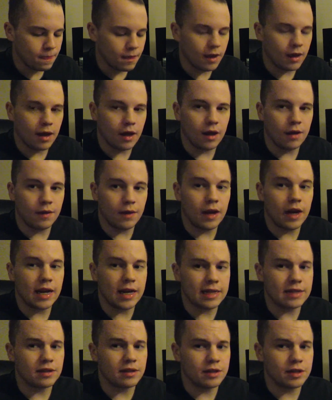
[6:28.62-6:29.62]
that
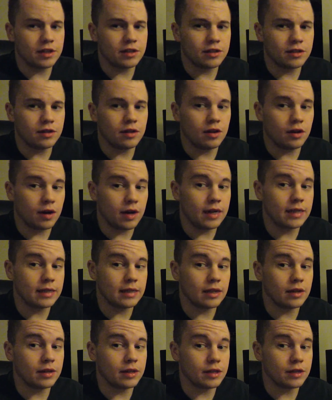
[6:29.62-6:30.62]
is on this or
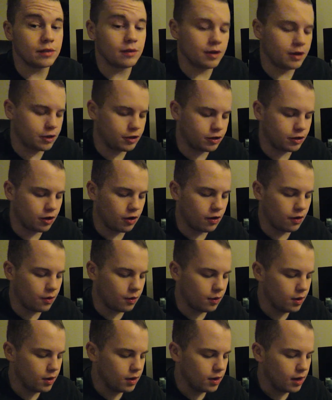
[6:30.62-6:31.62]
isn't on the Switch. So
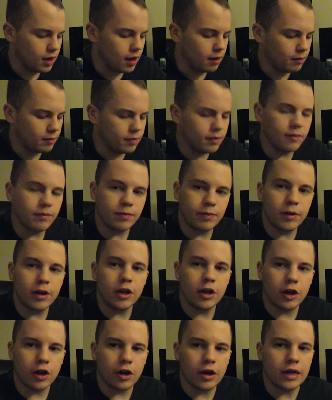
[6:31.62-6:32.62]
I'm pretty
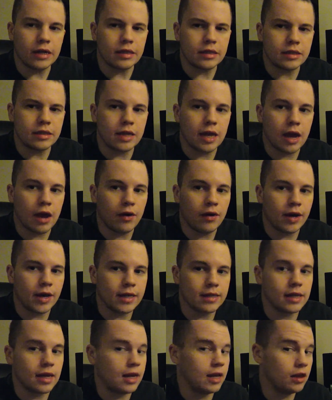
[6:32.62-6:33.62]
curious to see how it
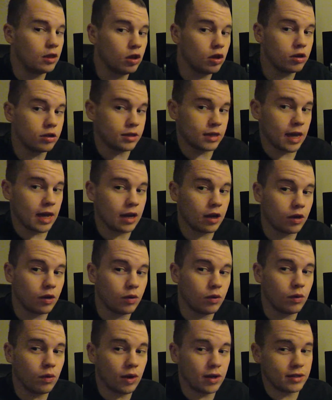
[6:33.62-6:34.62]
is. It looks kind of
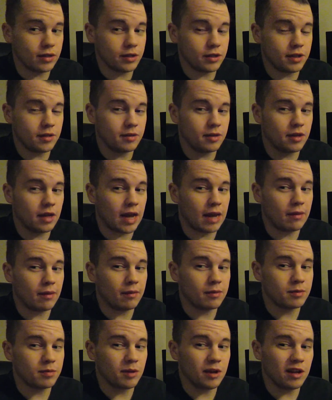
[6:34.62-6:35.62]
cool. I saw the Game
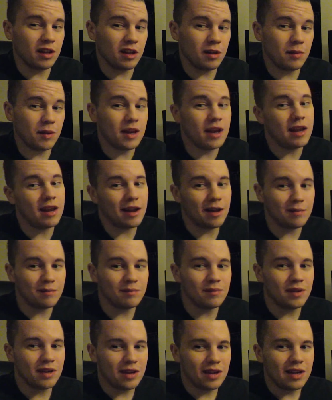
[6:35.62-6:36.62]
Grumps play it a little bit,
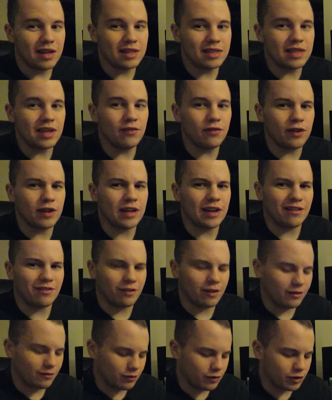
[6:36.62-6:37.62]
and it's definitely
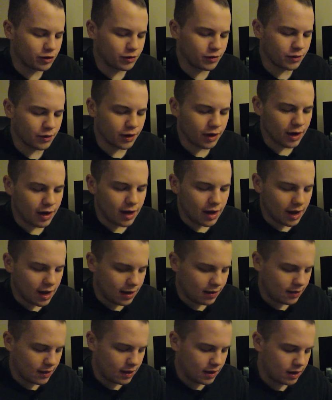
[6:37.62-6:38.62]
different for sure.
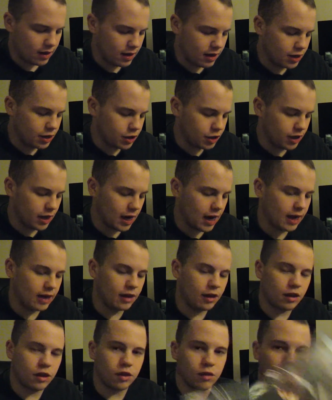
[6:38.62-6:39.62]
And then Ninja
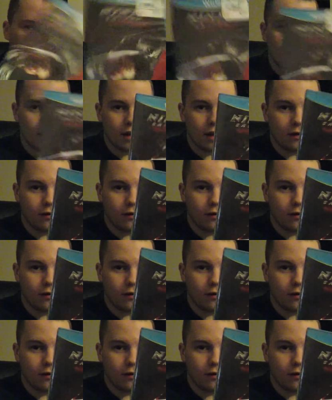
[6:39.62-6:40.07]
Gaiden 3